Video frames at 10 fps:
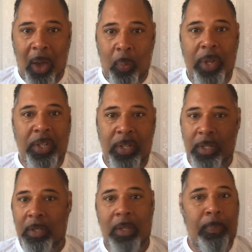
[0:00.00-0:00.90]
which
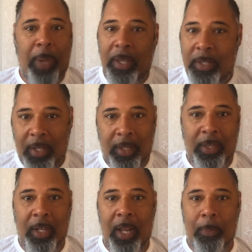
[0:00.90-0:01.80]
is basically
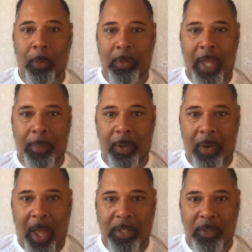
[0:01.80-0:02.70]
the Liberal
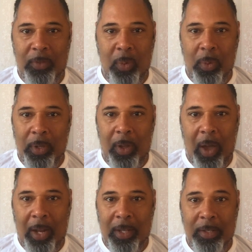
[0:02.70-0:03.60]
Democrats of Northern
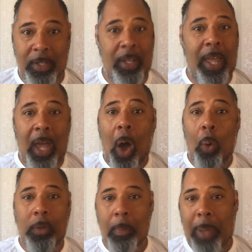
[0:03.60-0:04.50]
Ireland, and they
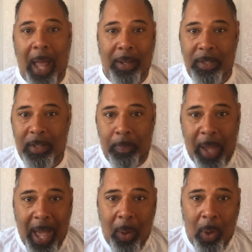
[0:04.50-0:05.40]
hold the balance of
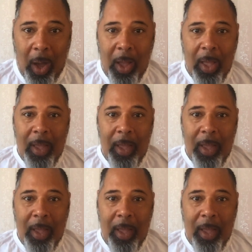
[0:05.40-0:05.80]
power